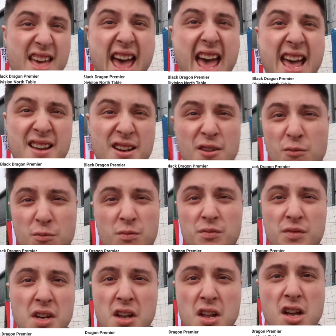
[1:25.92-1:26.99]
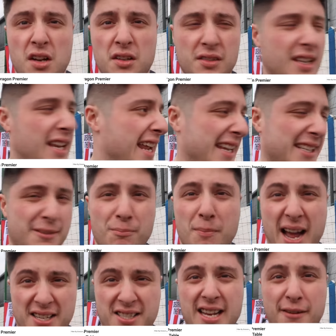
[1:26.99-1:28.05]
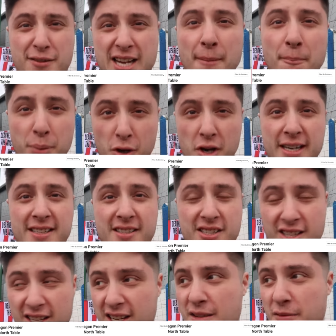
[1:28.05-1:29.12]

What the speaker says: there. It's massive. 10 points,